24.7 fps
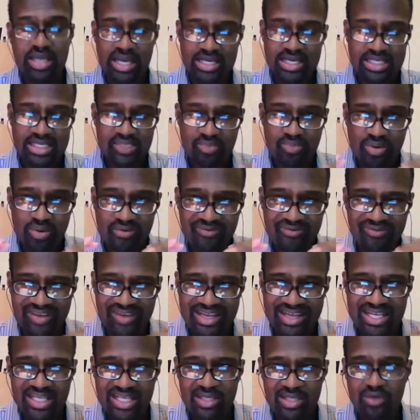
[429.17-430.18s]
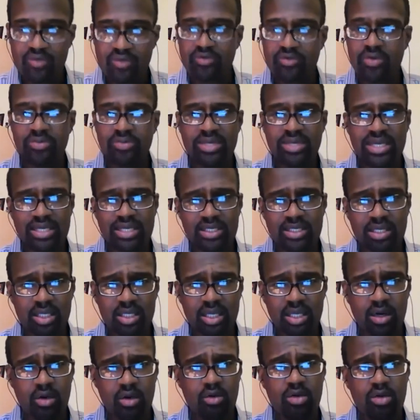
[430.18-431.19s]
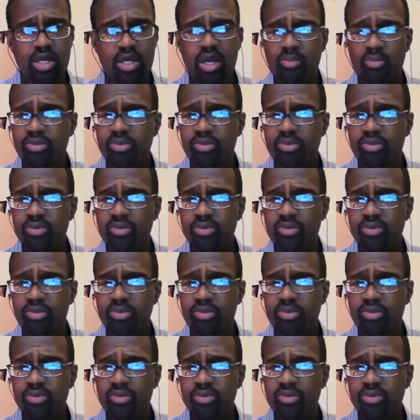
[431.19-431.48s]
and it's preventing you from getting a loan,